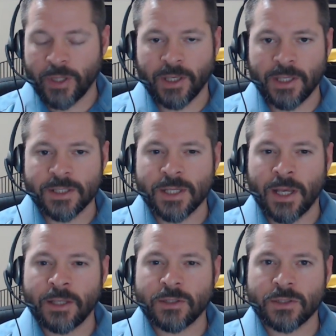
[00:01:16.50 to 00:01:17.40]

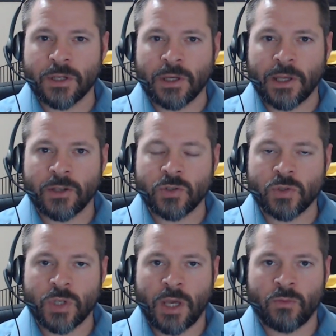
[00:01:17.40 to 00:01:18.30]
insights as you
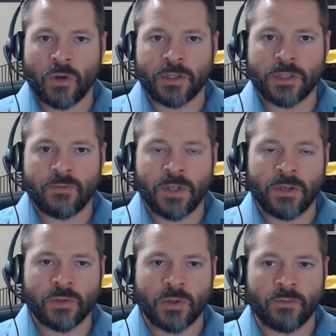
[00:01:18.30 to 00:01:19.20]
sat and watched the
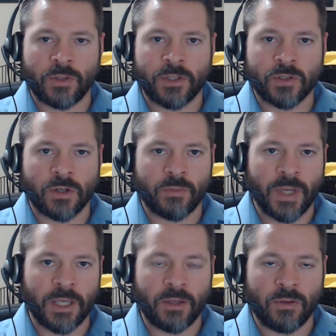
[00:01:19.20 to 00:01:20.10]
videos. Hopefully it started
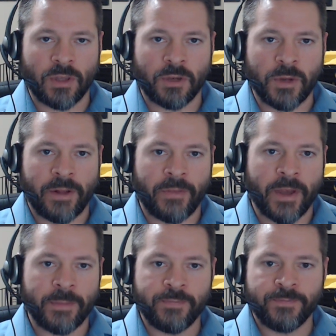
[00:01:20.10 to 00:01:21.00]
making you think about
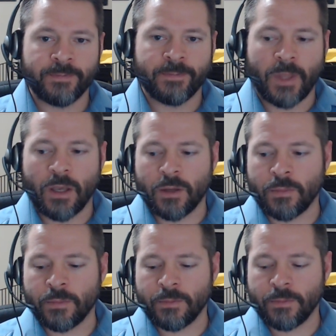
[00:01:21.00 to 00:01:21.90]
that.
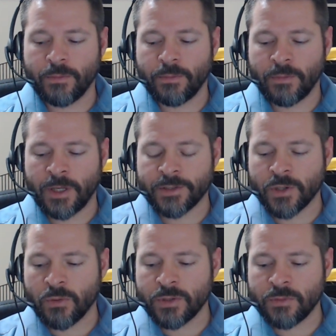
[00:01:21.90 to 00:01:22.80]
As
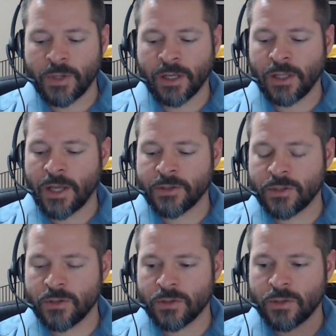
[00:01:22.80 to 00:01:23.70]
always in my
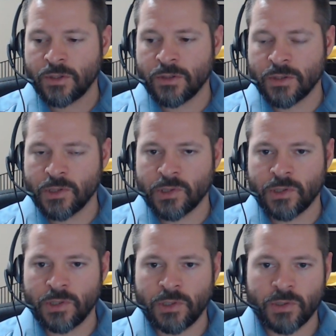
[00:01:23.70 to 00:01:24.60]
classes, the
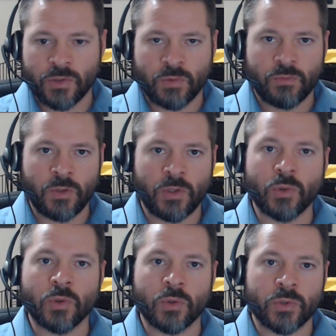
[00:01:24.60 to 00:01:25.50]
decision is
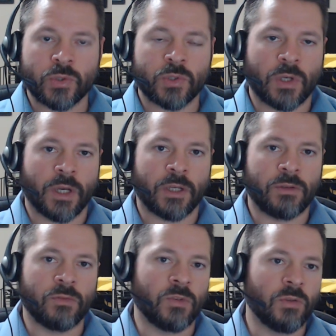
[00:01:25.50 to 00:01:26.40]
yours.
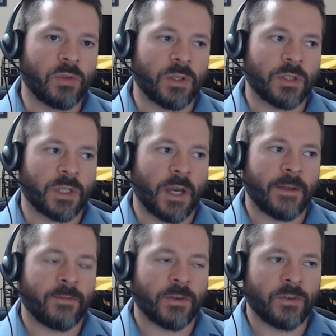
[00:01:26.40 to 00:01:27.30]
You can
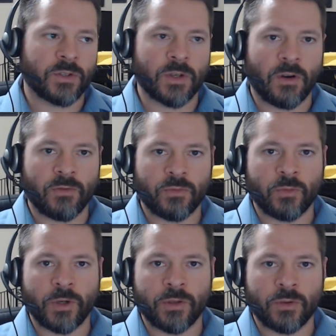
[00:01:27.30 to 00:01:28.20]
decide for yourself
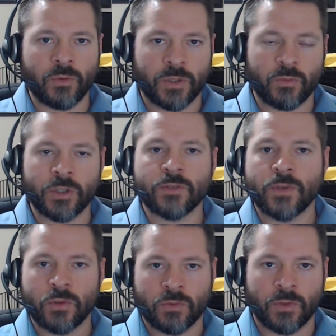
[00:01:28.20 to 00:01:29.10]
which of
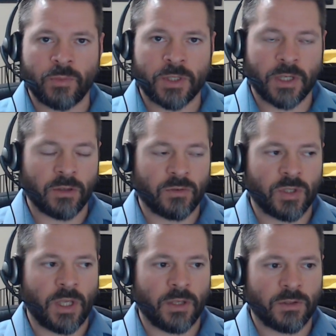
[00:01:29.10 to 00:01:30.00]
those three particular
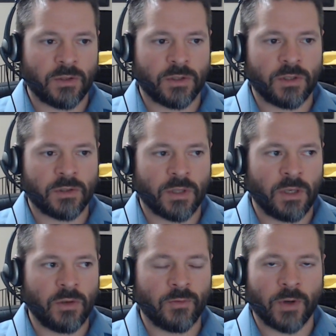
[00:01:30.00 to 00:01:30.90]
stances it is that
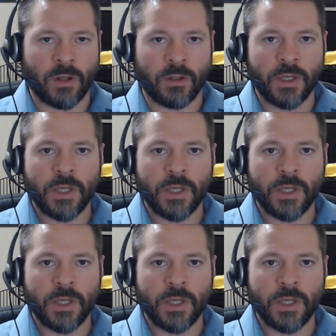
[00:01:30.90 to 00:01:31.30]
you fall